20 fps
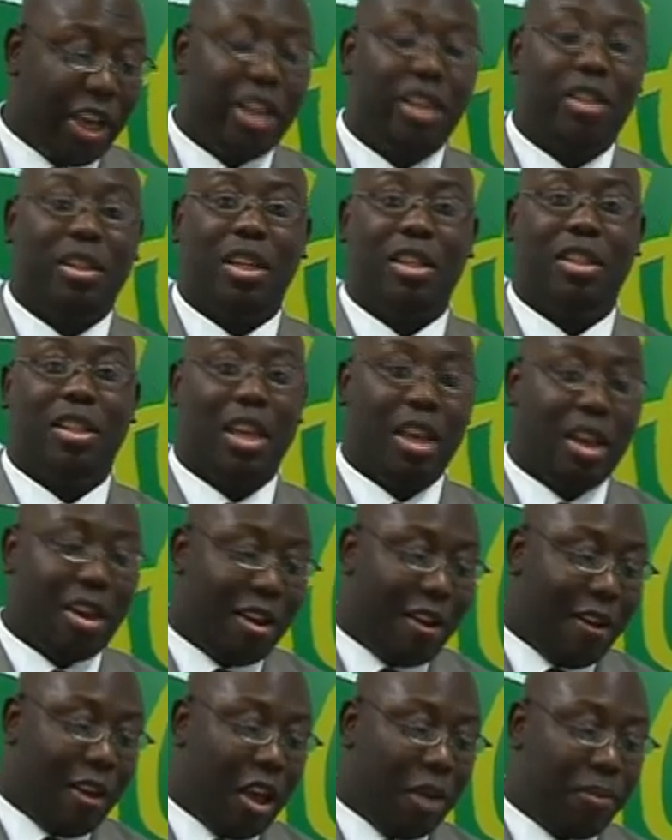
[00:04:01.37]
He says here,
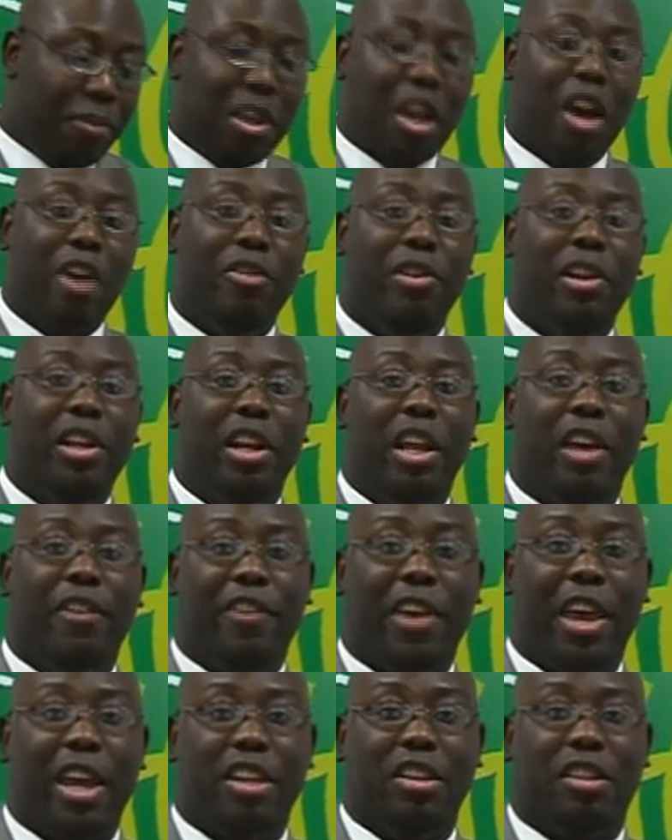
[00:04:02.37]
I'm currently in
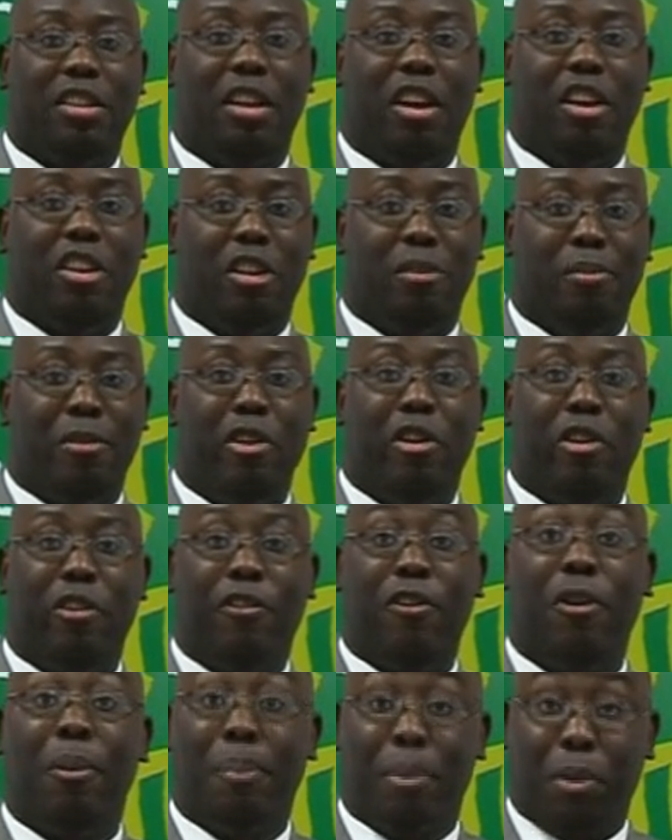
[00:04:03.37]
Afghanistan and Mirror
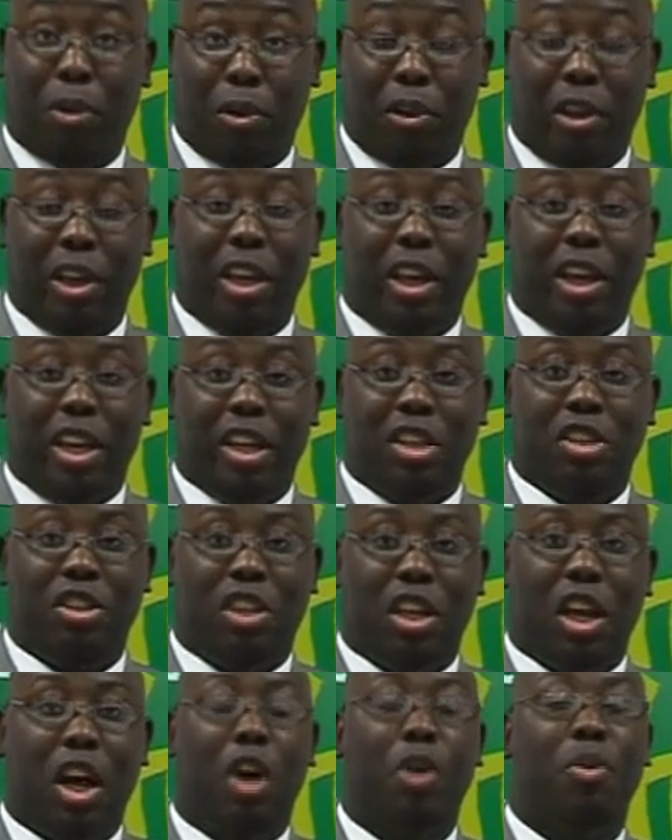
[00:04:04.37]
Football is
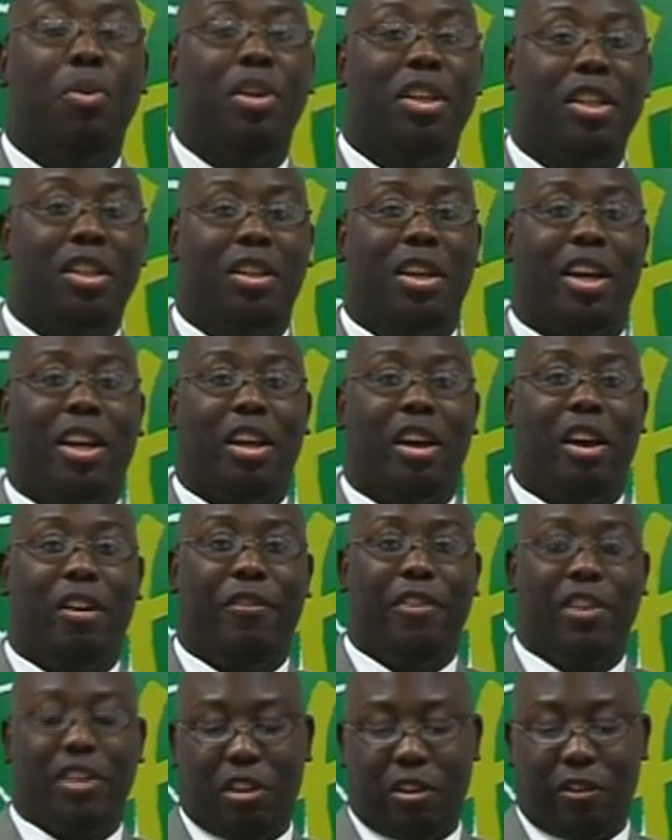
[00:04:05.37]
the only site I
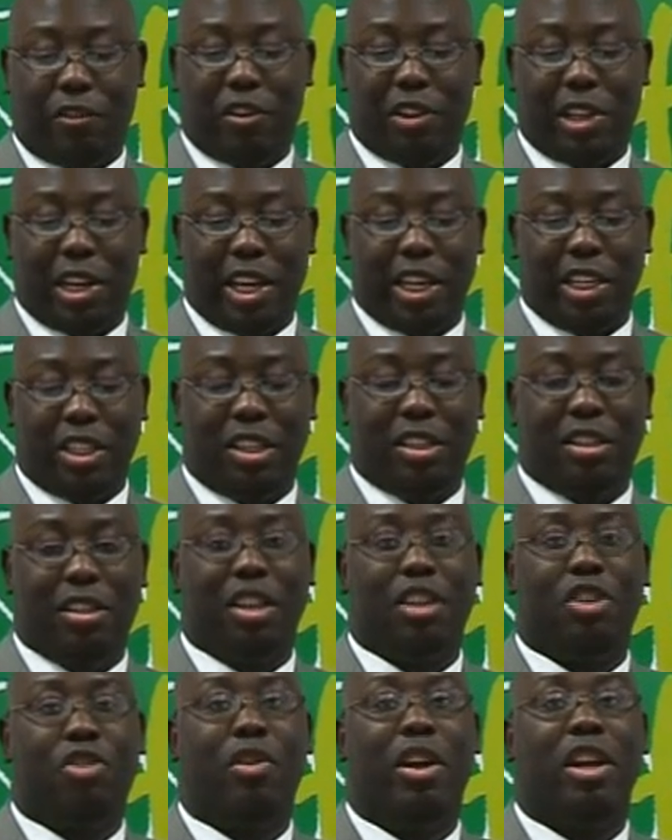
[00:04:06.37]
visit for the
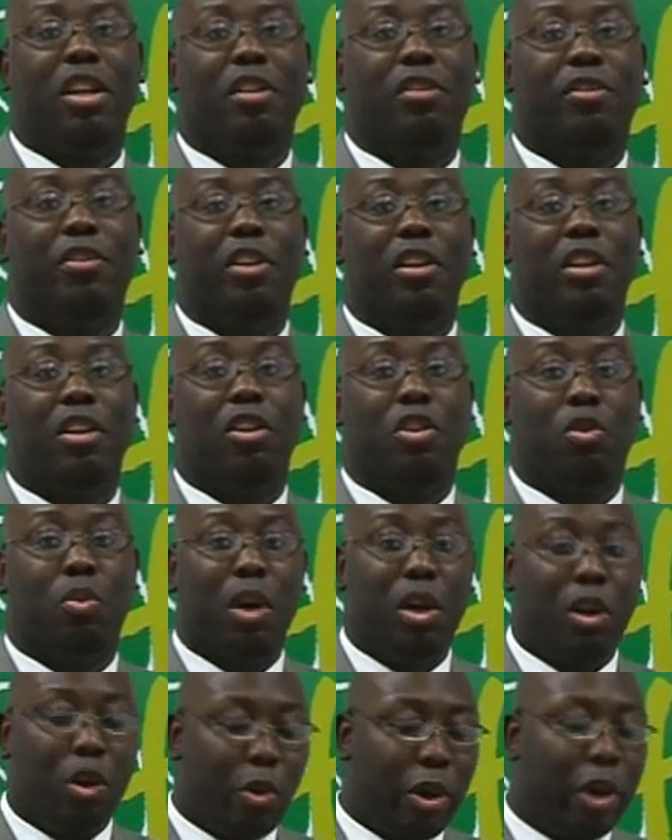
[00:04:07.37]
latest transfer news.
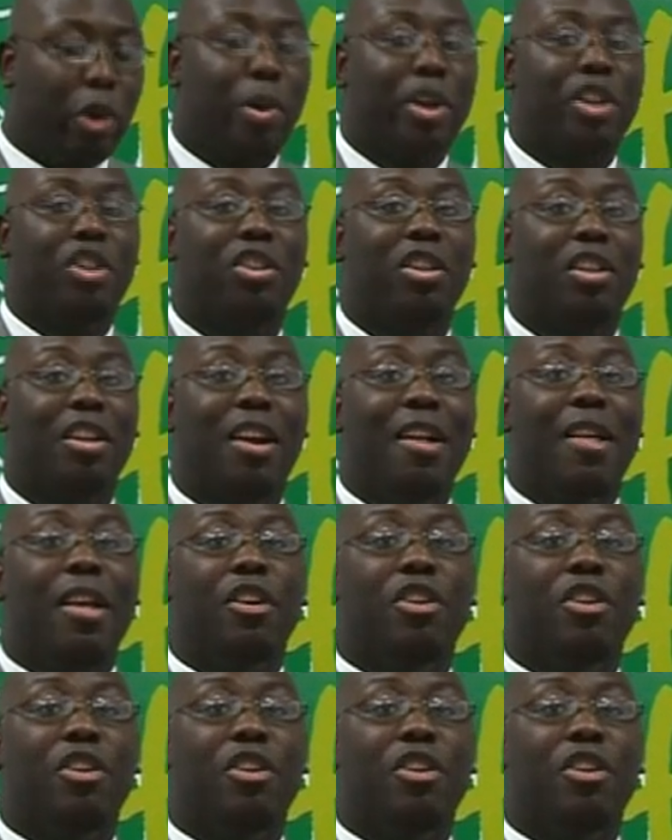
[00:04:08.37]
One quick question.